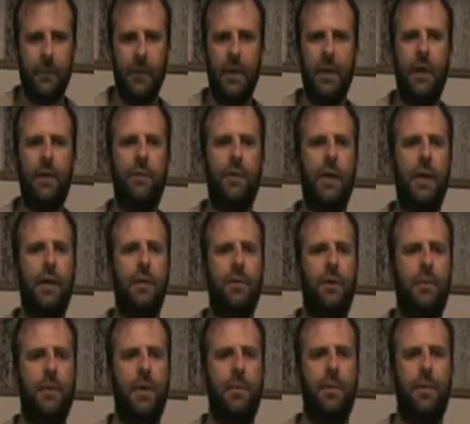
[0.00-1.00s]
if we get any
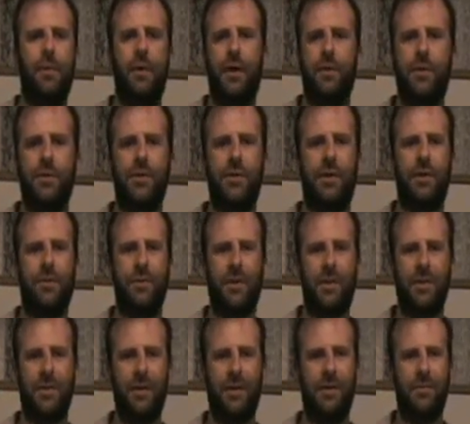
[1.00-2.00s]
more people, we'll have to share
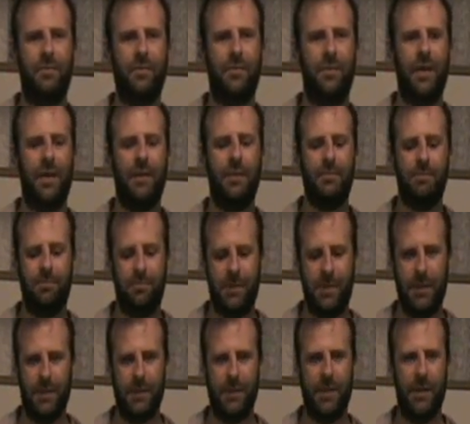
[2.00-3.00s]
because I made
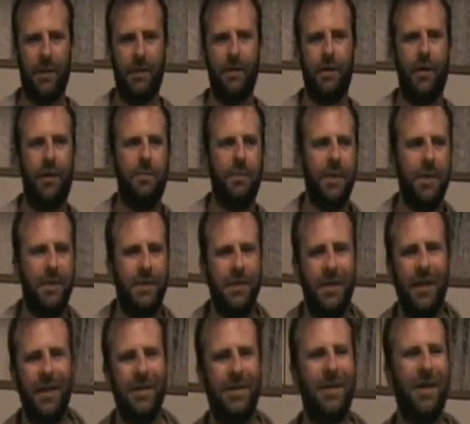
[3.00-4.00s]
16 copies.